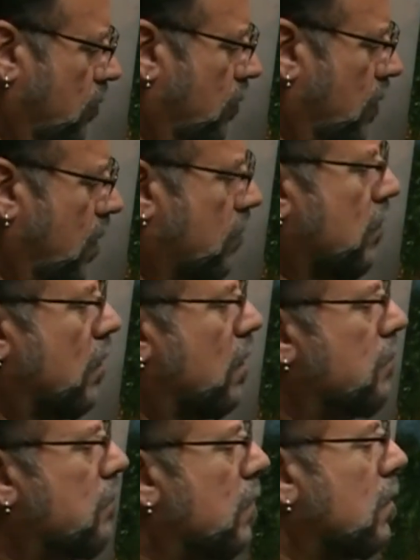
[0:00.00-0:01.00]
that or
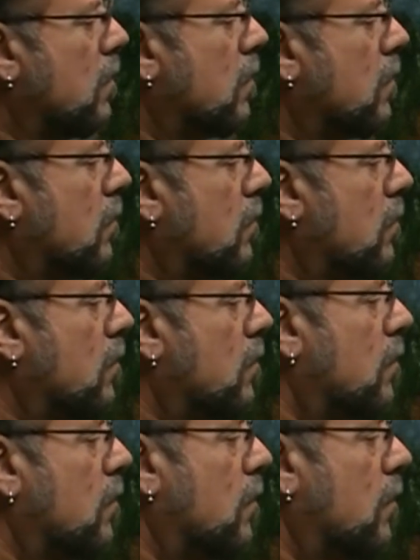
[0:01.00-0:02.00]
not, but
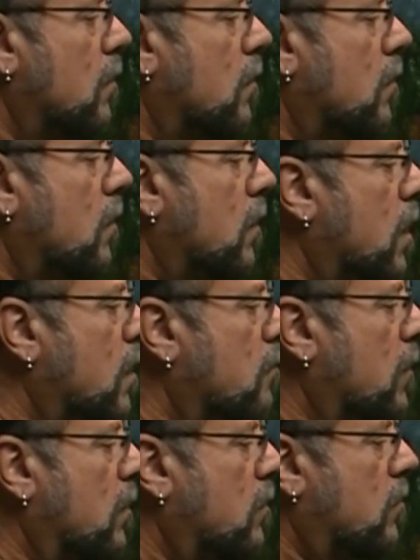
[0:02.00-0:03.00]
you can't
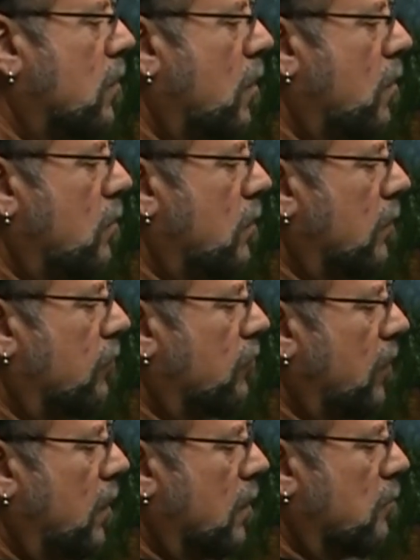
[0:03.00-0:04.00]
be totally
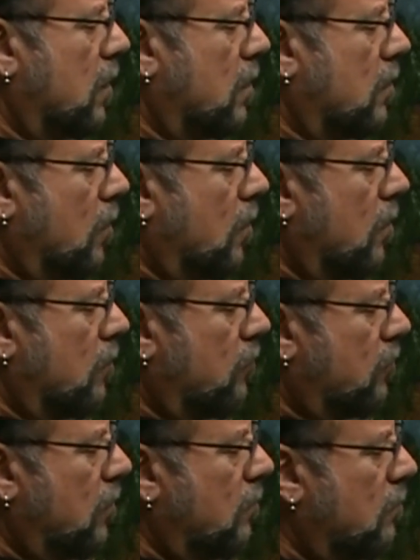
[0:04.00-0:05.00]
sane and be an
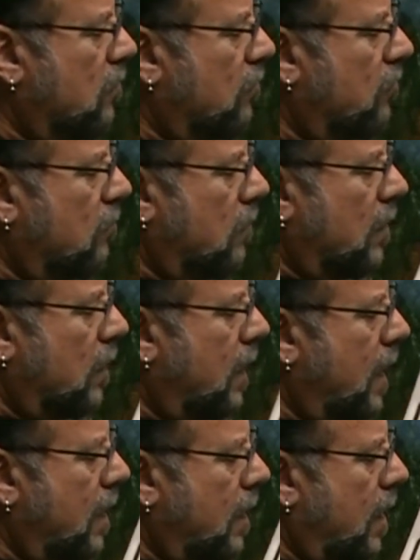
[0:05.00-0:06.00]
artist. Just, it
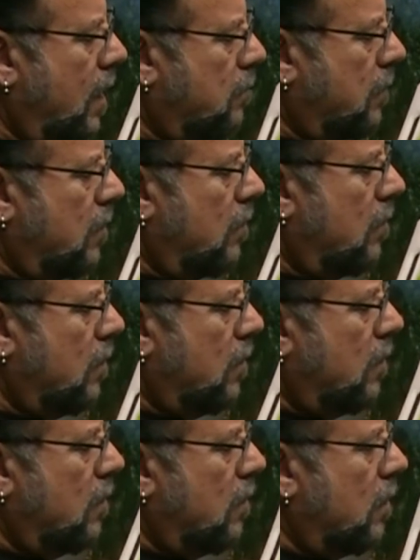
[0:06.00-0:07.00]
can't happen.
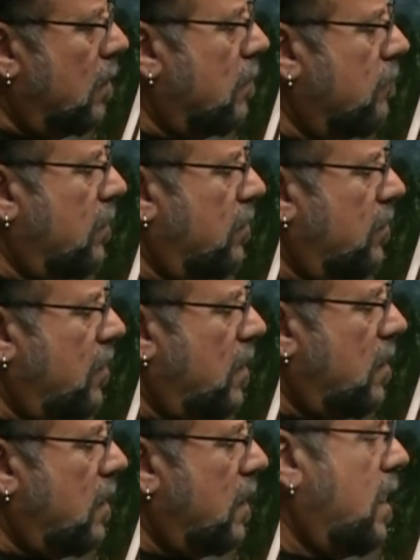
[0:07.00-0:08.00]
And if you
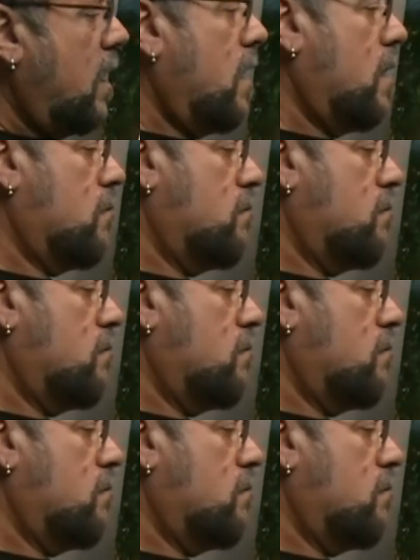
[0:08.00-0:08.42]
think you can,